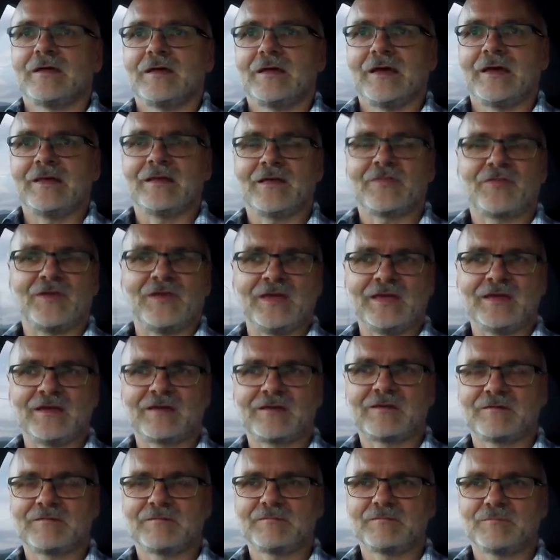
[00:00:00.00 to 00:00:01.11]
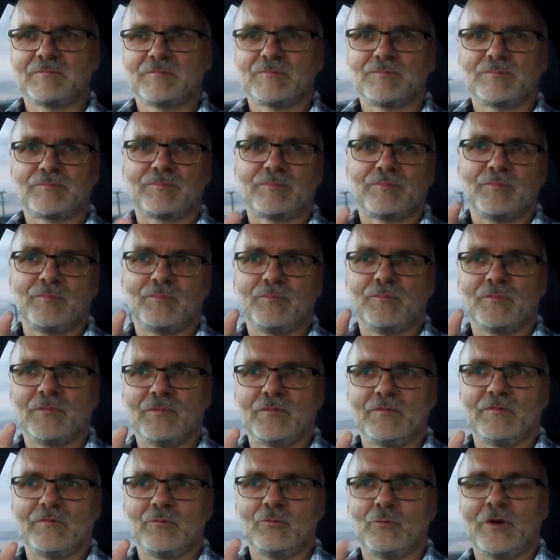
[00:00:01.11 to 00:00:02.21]
And I think
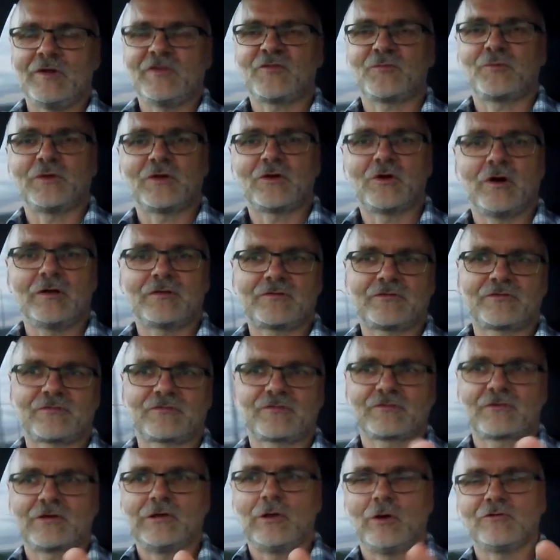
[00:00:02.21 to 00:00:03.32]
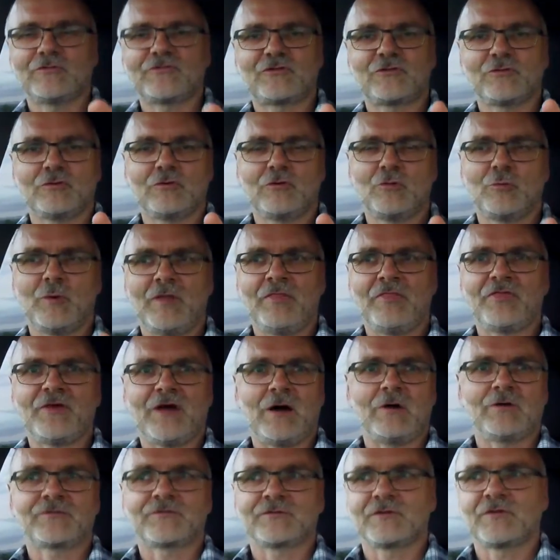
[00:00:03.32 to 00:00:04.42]
once we got close to
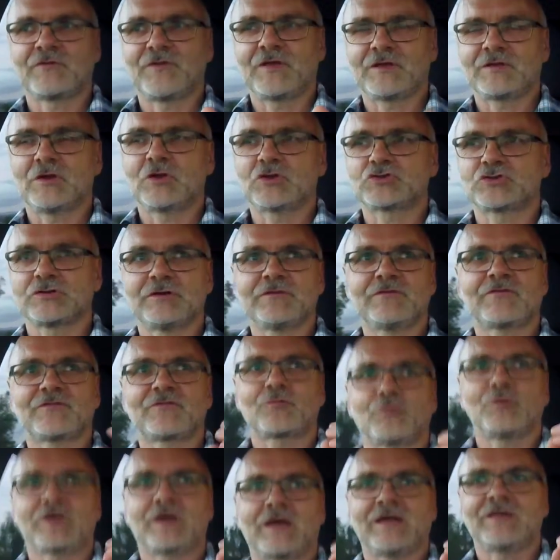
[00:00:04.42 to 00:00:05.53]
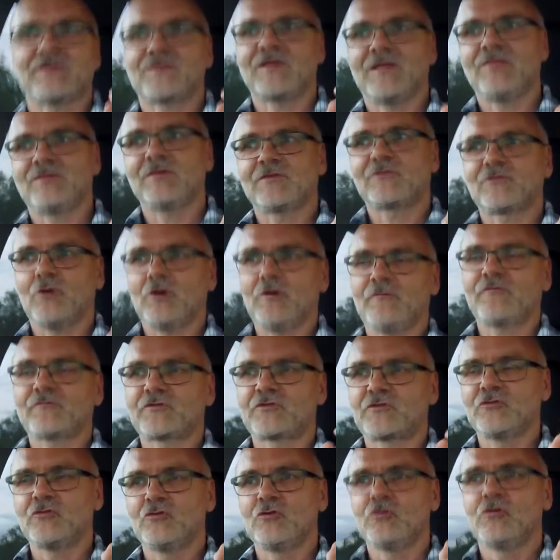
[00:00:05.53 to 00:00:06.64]
1,000 signatures, we can send this off
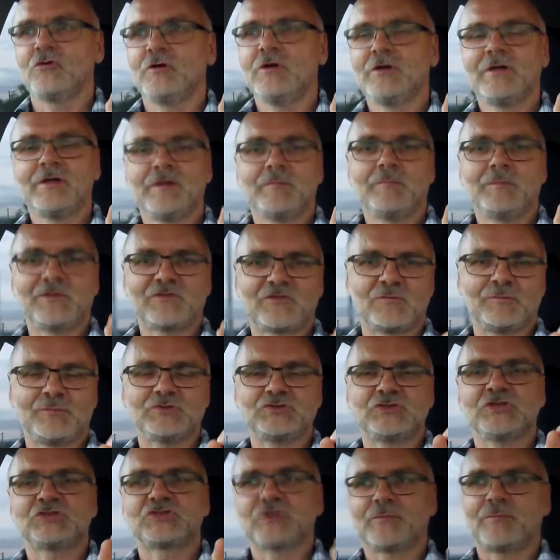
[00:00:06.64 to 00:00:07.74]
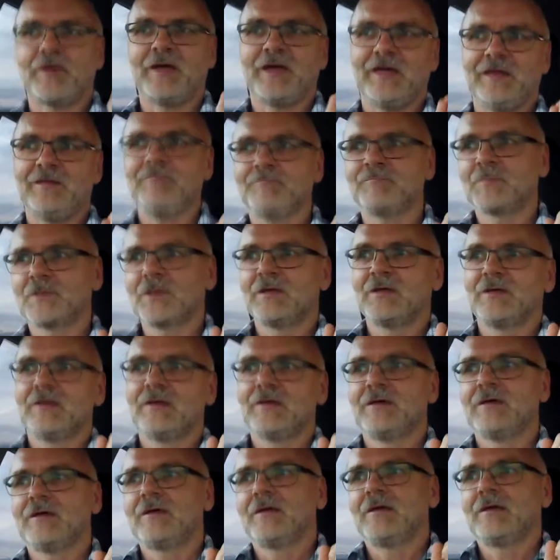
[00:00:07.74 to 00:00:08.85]
to Mitsubishi Japan
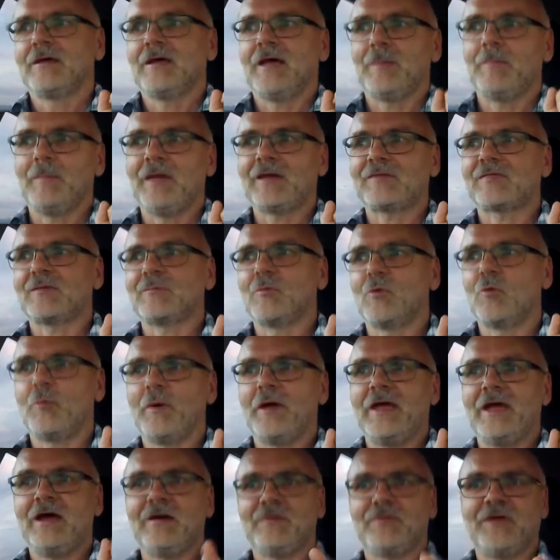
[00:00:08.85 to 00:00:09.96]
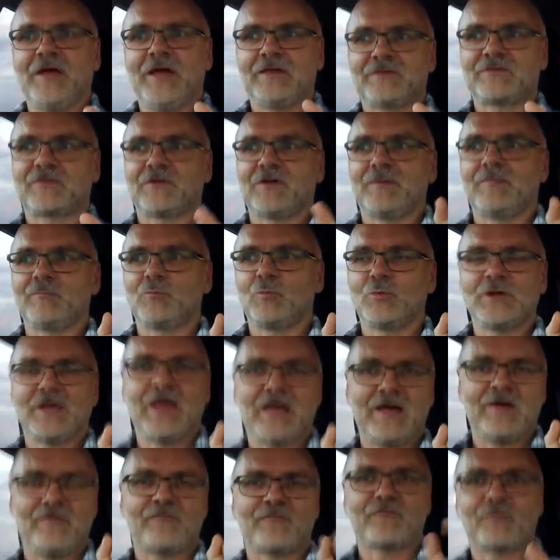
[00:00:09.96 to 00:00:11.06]
and make them aware that we
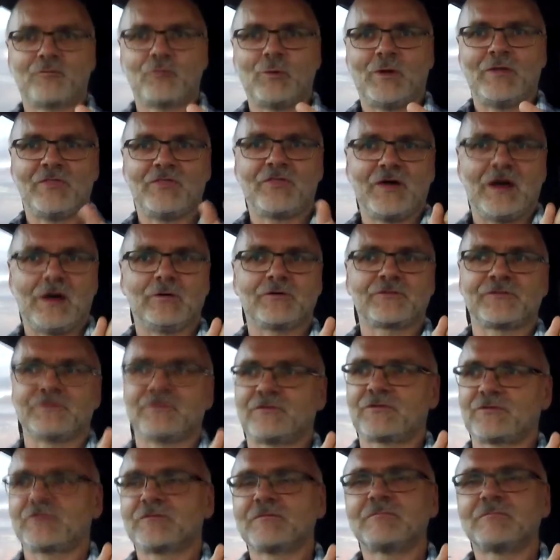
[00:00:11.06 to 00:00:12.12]
have 1,000